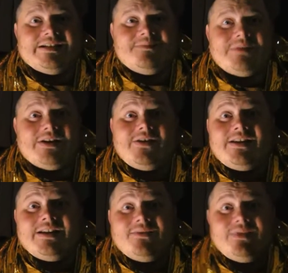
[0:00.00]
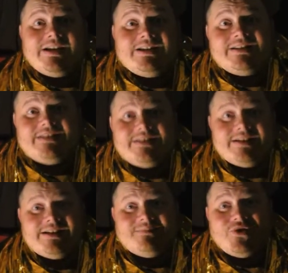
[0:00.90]
But luckily we had this
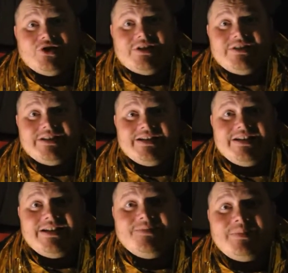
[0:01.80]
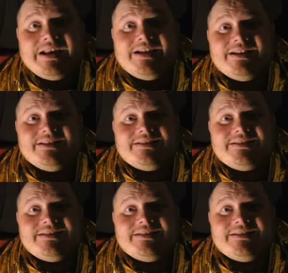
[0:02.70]
emergency heat blanket.